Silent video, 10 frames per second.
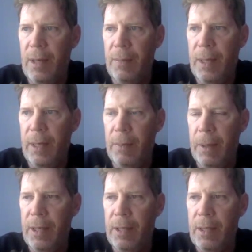to be in
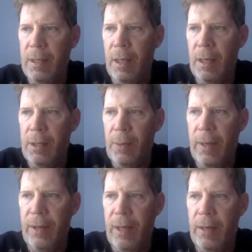abundance as long as we
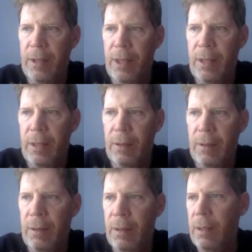have the energy to
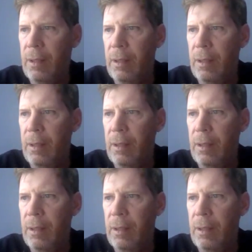do the,